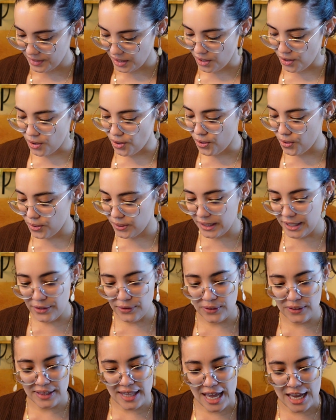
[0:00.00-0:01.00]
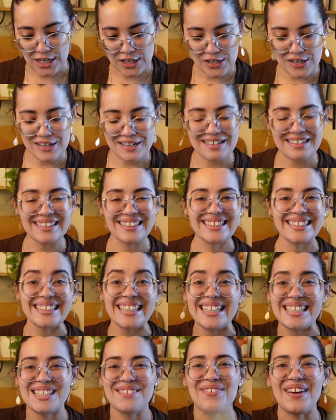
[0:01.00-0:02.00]
Oh, little Leonard.
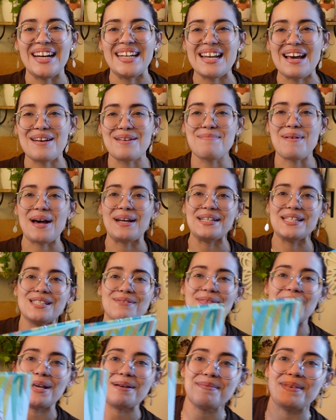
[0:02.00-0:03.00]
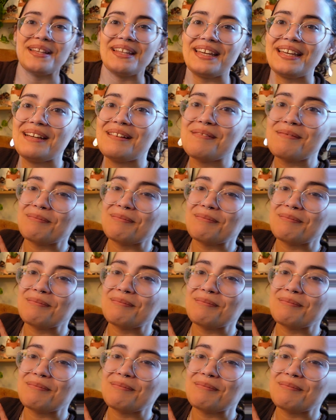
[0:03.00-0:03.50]
Let's find out about his family.